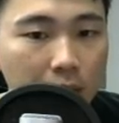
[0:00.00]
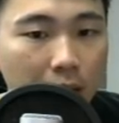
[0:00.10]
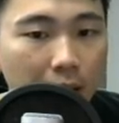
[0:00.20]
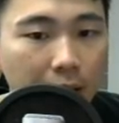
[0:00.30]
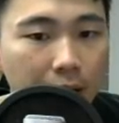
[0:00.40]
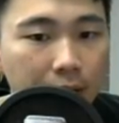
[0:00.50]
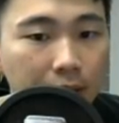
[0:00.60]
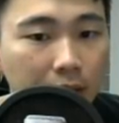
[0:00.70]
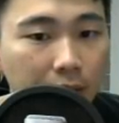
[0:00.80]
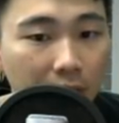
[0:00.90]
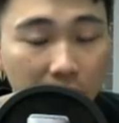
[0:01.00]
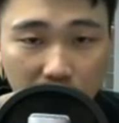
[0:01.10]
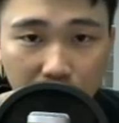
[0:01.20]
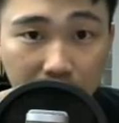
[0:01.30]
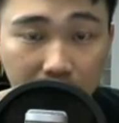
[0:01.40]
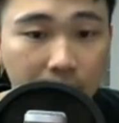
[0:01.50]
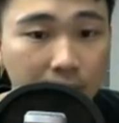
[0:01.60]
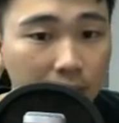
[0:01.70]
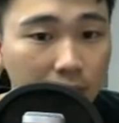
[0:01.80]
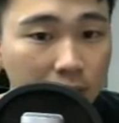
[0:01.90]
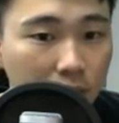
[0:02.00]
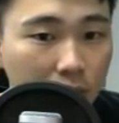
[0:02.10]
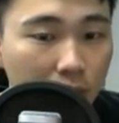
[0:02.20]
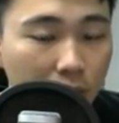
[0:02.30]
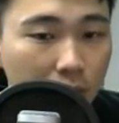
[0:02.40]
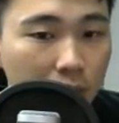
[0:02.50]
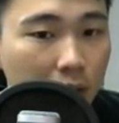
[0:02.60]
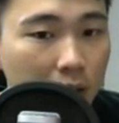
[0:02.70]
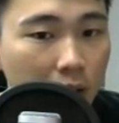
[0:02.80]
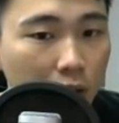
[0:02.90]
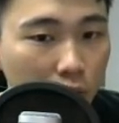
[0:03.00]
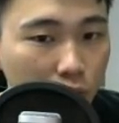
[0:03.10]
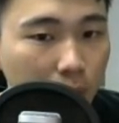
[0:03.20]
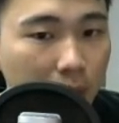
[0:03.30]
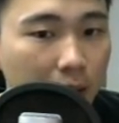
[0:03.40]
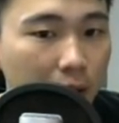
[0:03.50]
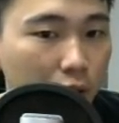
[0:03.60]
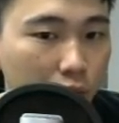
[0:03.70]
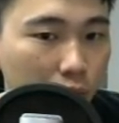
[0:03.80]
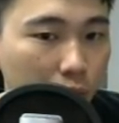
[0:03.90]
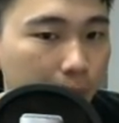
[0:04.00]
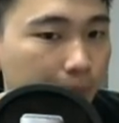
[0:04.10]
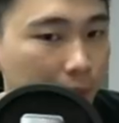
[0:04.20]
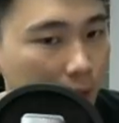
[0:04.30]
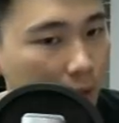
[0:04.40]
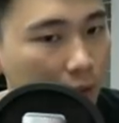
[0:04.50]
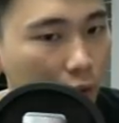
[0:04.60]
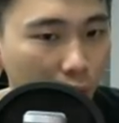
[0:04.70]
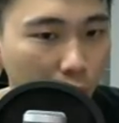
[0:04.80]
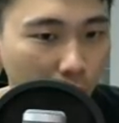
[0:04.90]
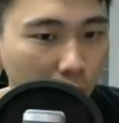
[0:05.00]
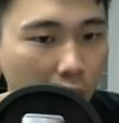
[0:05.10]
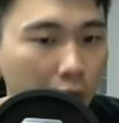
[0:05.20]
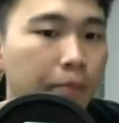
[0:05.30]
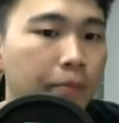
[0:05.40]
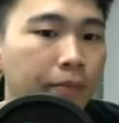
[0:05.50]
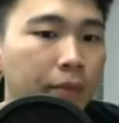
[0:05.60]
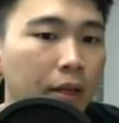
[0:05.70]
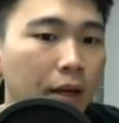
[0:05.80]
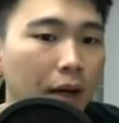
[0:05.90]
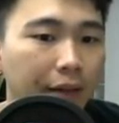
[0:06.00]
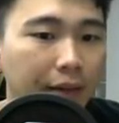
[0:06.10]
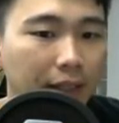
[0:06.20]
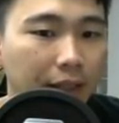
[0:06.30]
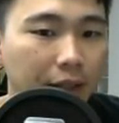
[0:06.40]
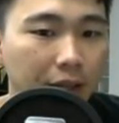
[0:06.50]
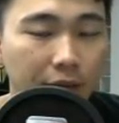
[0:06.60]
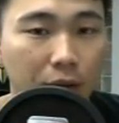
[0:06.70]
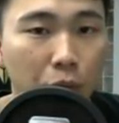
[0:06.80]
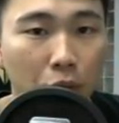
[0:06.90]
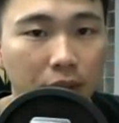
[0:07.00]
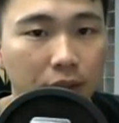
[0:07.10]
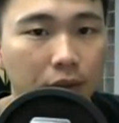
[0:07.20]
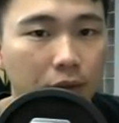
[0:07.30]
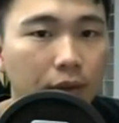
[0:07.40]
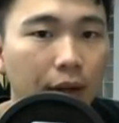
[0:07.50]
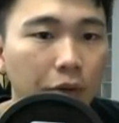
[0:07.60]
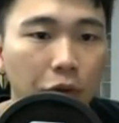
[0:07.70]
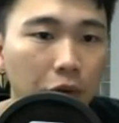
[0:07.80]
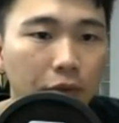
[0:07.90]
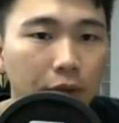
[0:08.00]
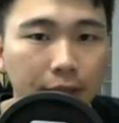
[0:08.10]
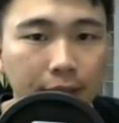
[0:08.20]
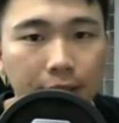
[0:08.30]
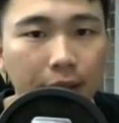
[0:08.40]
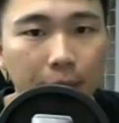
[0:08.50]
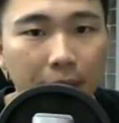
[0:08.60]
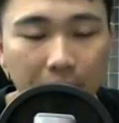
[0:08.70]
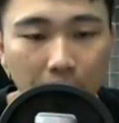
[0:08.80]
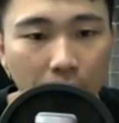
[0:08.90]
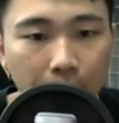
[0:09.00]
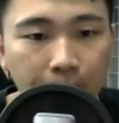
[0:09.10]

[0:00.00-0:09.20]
and it's a very niche pick. So Konosuba also gone. Hunter x Hunter even worse, right? We don't really see them anymore,